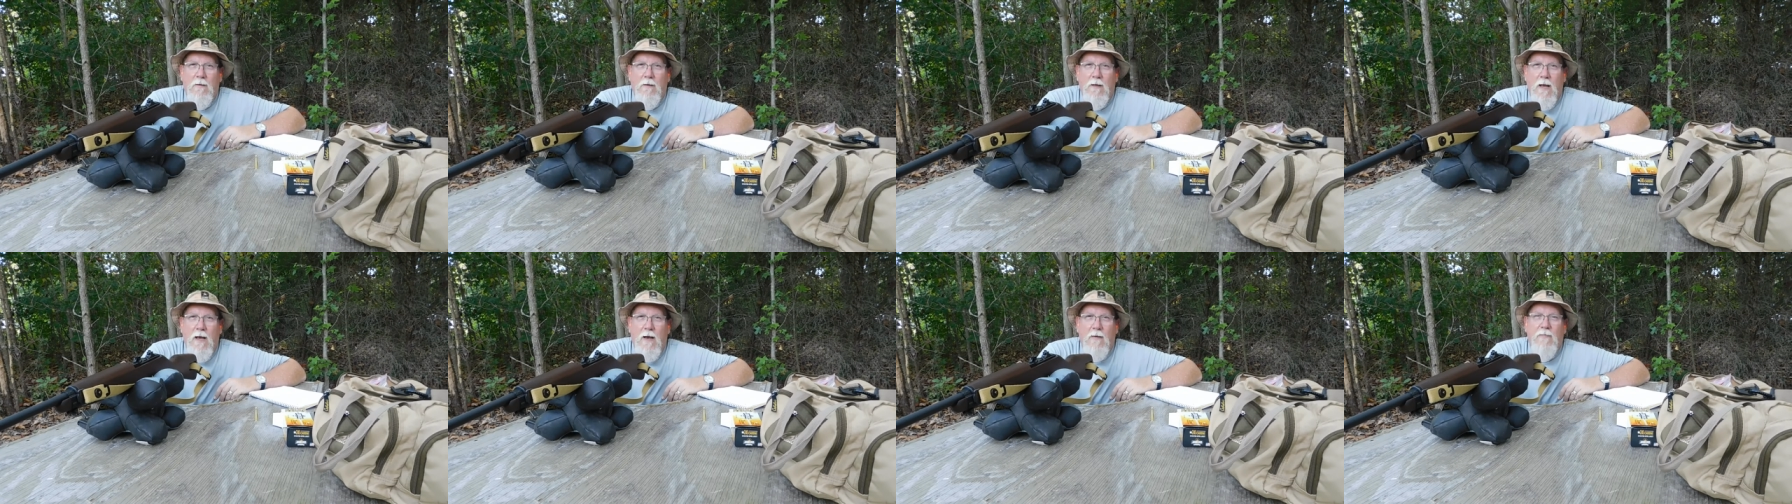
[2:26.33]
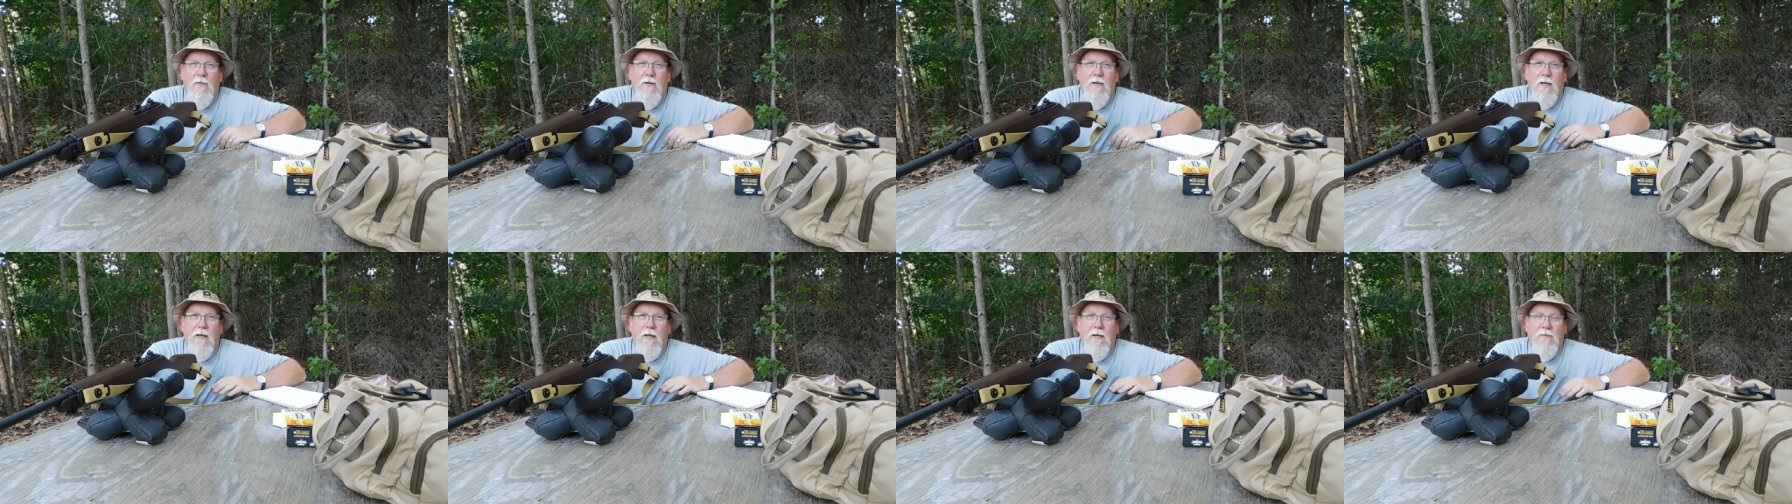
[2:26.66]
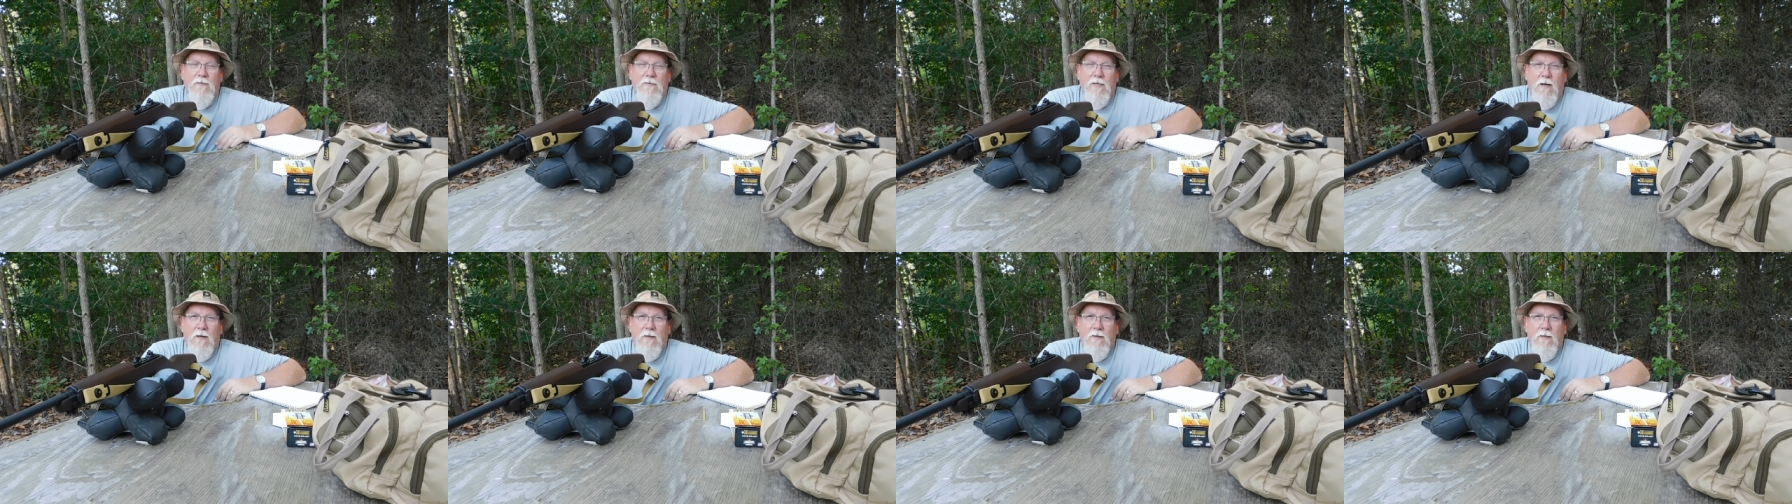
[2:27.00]
half a day
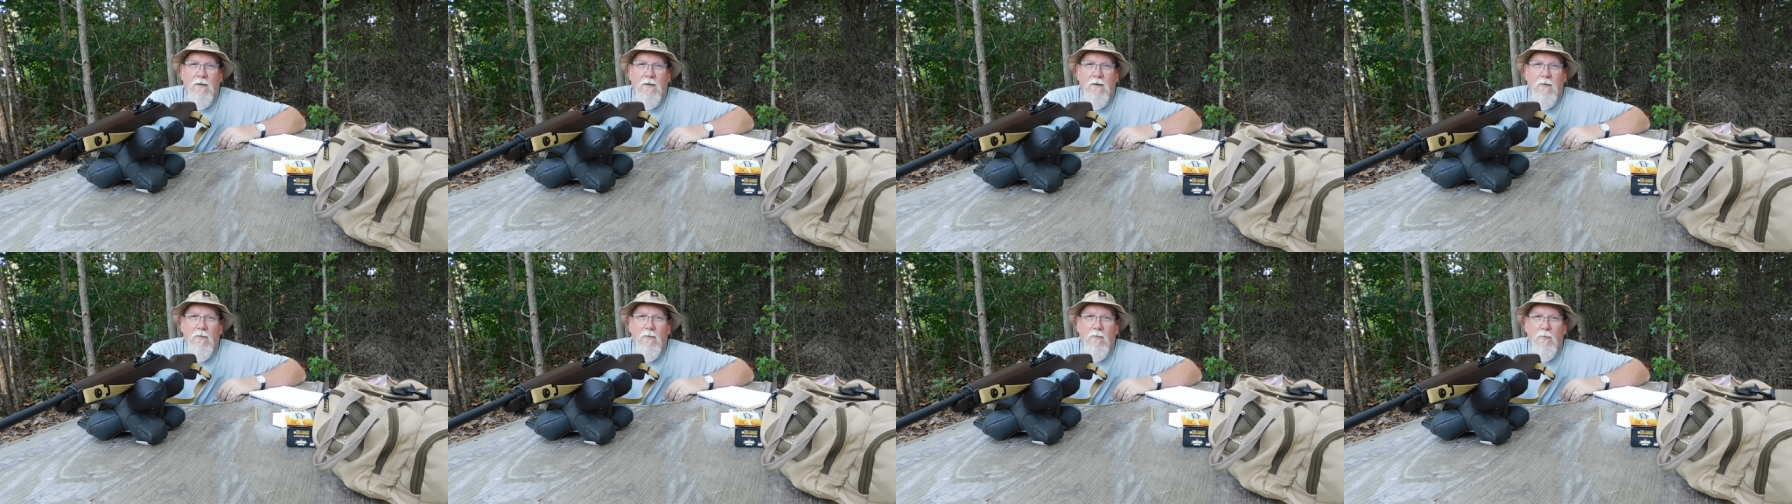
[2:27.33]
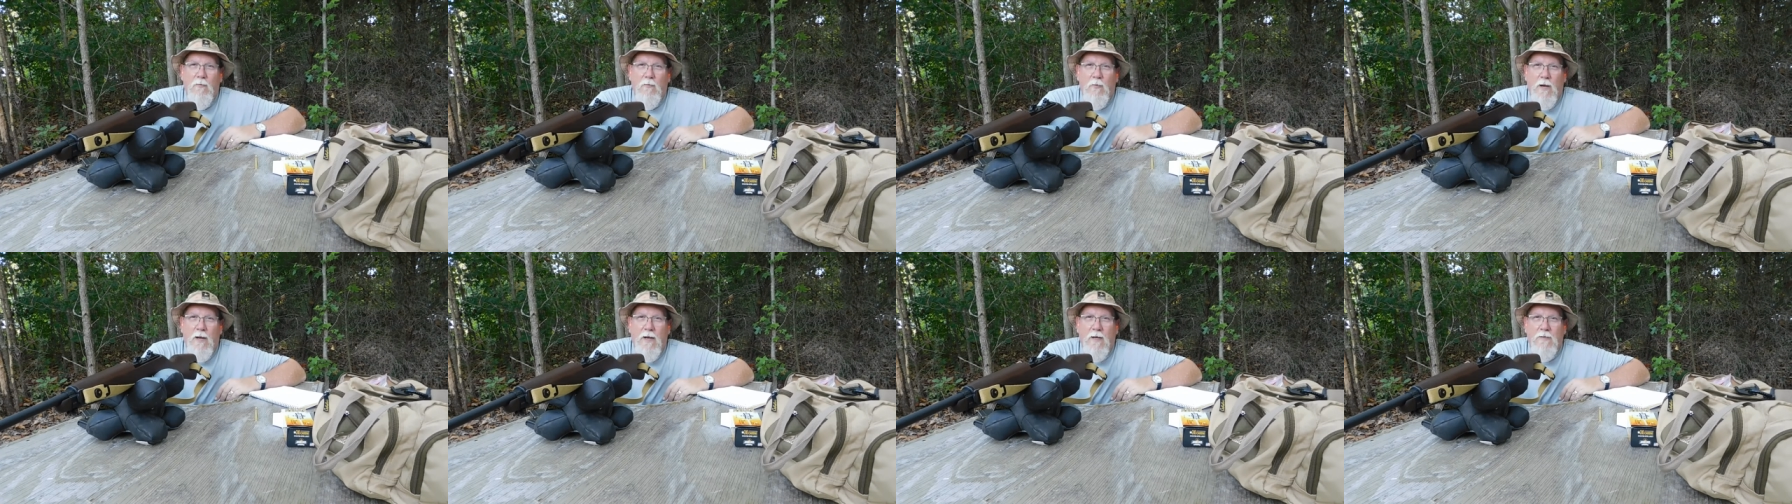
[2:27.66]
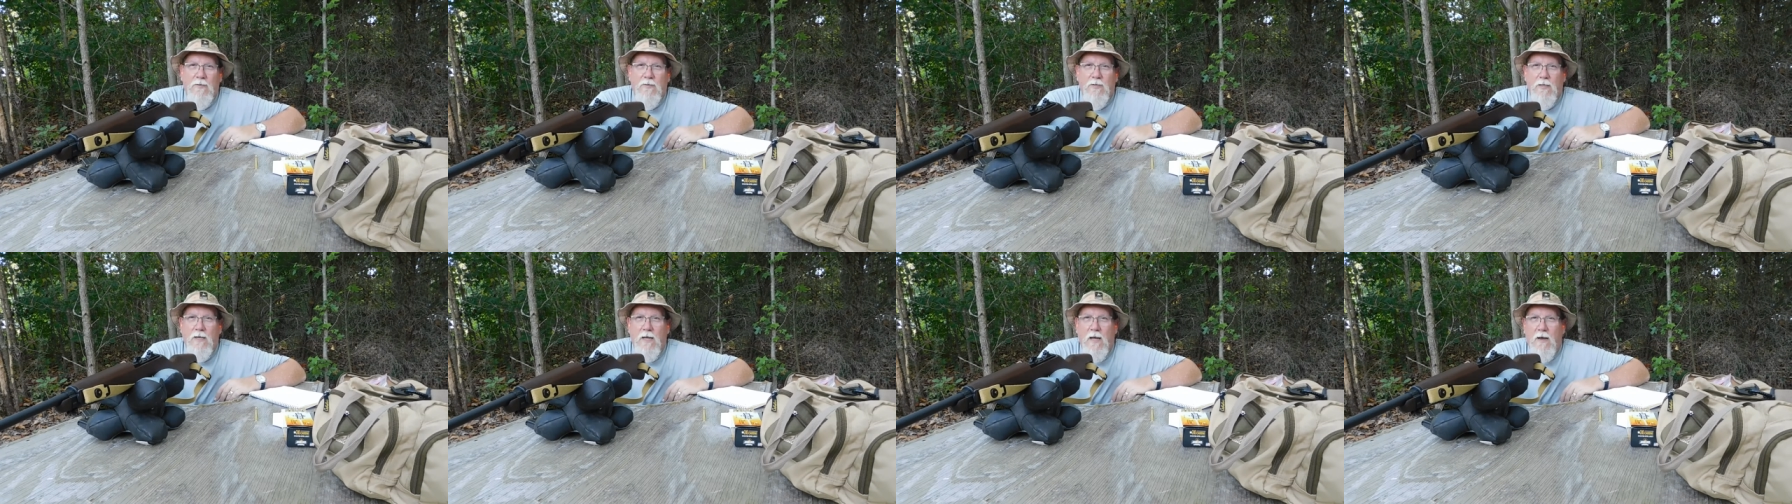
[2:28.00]
is on the range and